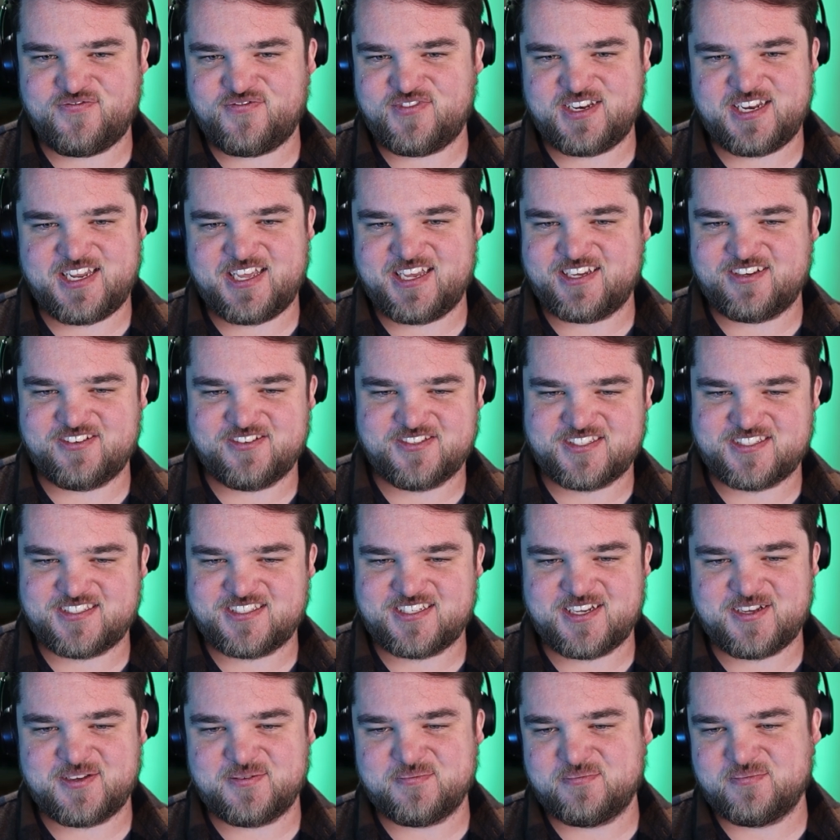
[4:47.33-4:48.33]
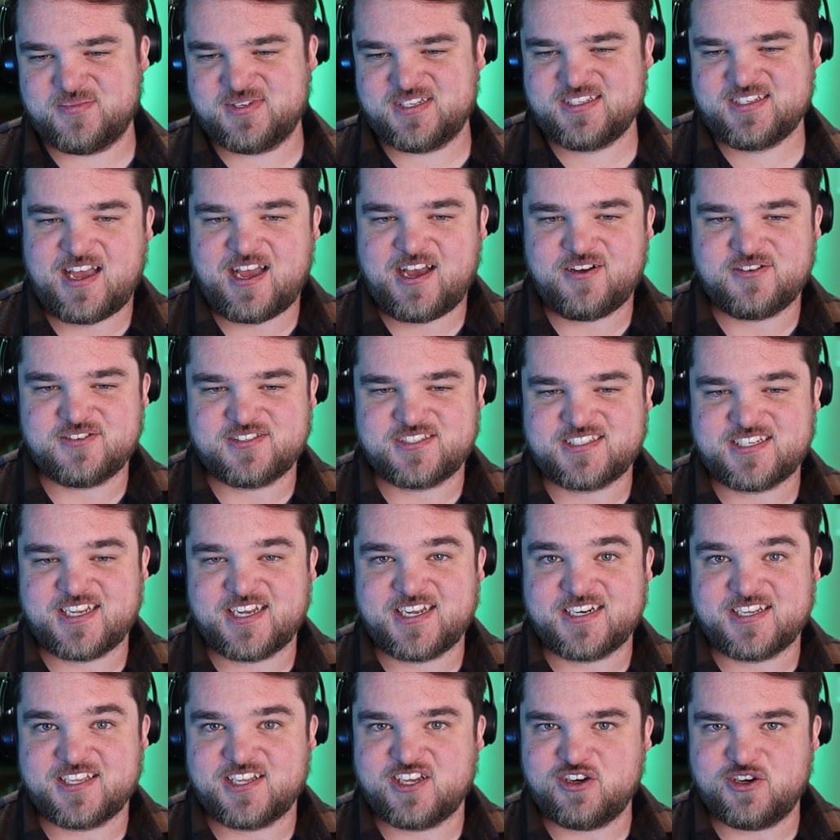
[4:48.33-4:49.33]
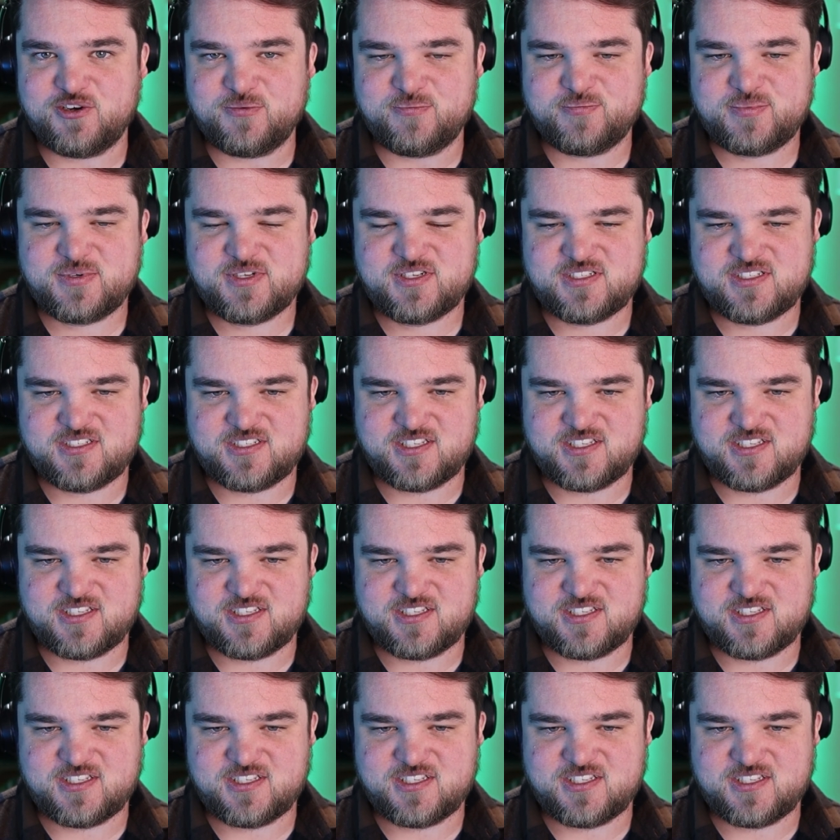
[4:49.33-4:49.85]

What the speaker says: finagle some outside help